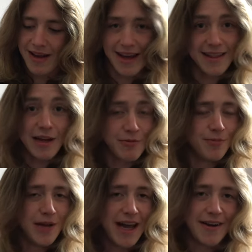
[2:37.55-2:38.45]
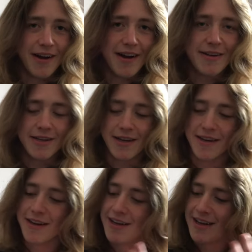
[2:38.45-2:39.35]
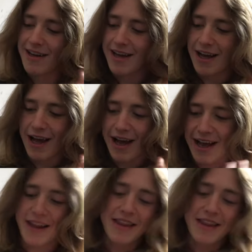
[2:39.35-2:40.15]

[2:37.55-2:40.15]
And then we'll be at 90. And